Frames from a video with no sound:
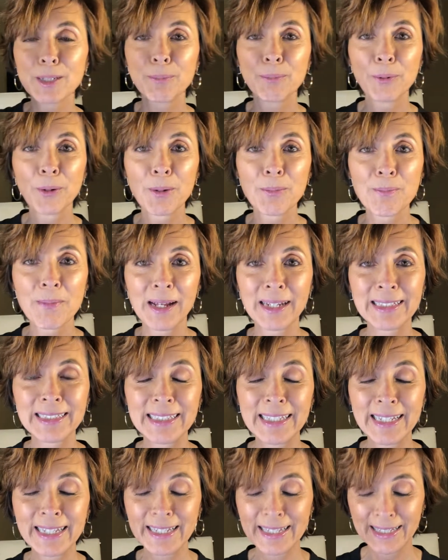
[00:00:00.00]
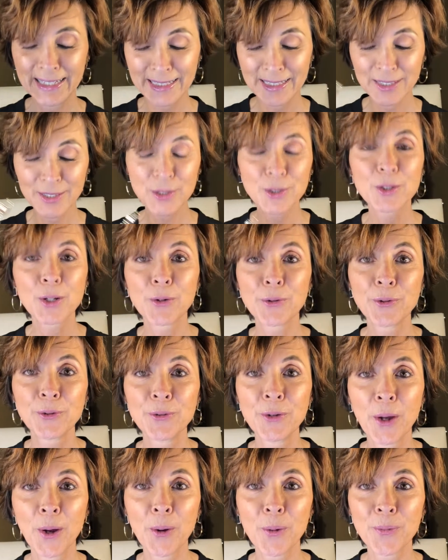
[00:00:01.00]
to put my tea in so you
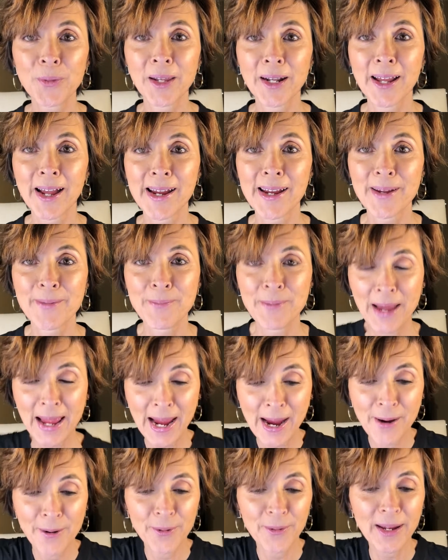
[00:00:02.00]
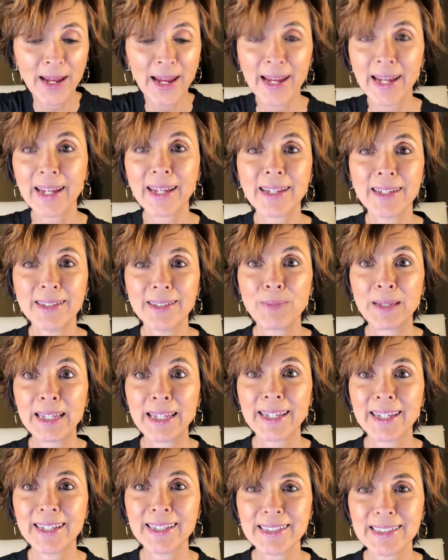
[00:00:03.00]
know that I am now a big
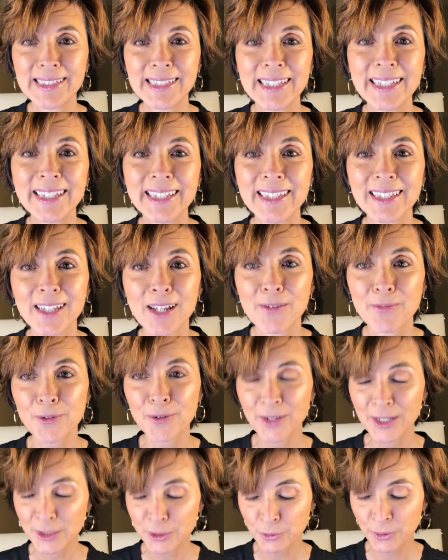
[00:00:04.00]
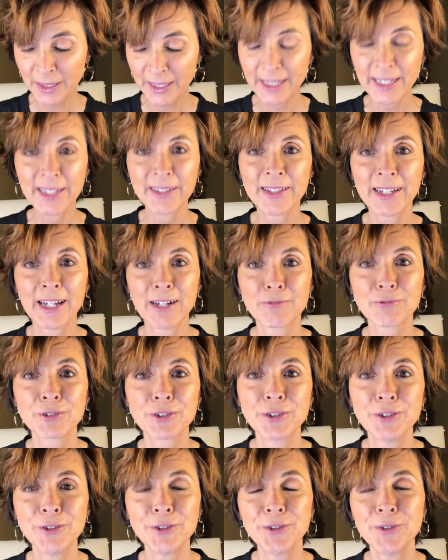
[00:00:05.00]
big tea lover. I drink it in the
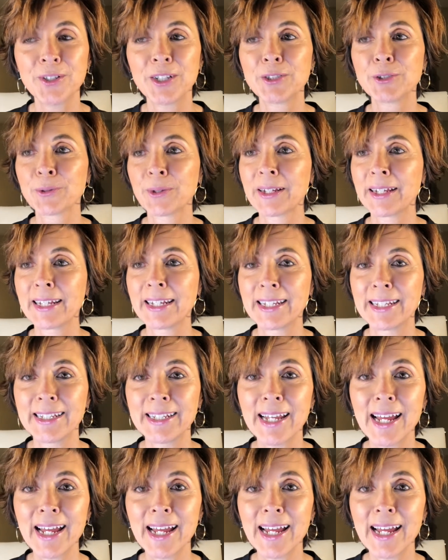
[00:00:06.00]
afternoon, I drink it at